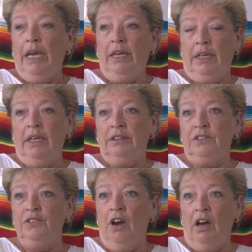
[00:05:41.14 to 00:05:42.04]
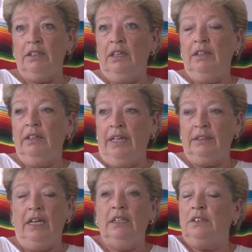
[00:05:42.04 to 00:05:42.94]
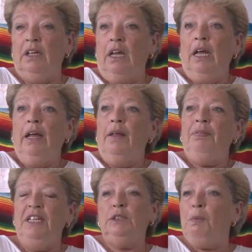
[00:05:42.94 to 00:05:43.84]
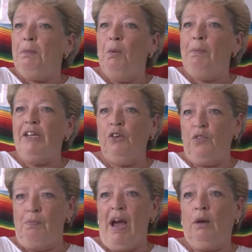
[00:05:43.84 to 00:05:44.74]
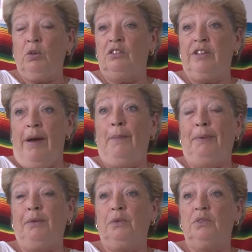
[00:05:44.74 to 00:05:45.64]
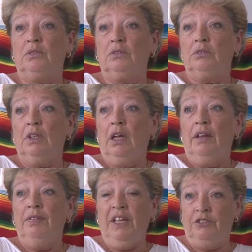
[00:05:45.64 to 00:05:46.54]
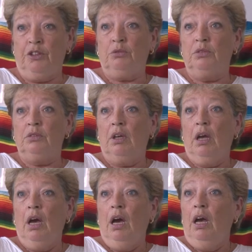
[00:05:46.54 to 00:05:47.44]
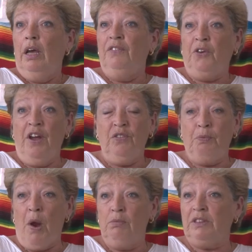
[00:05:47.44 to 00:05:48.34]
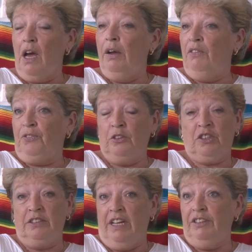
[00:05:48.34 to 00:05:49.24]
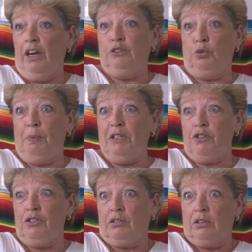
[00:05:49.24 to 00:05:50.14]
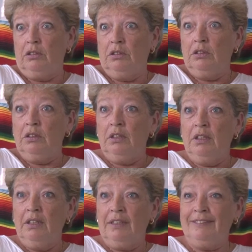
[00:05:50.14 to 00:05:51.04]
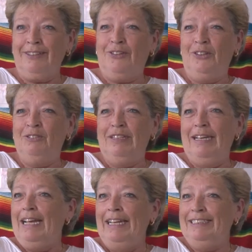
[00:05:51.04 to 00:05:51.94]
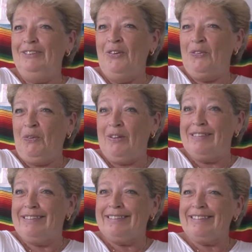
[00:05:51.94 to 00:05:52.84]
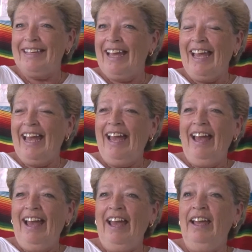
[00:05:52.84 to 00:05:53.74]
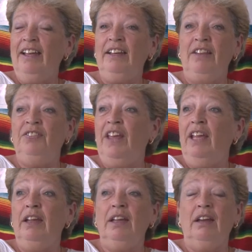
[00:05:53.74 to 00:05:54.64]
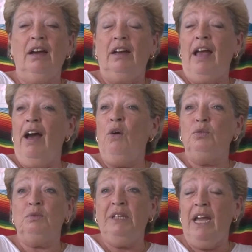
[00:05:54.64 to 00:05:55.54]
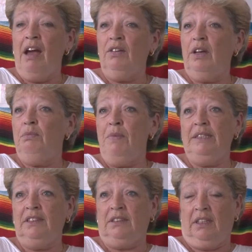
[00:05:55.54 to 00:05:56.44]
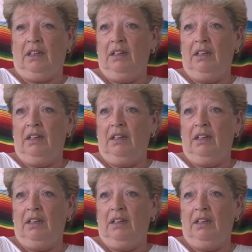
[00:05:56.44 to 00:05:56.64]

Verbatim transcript: It is not that it these people bend over backwards to help you. They do. If you're having problems, I first got down here, I drew pictures because I couldn't, I didn't know the words. And they helped me out immensely.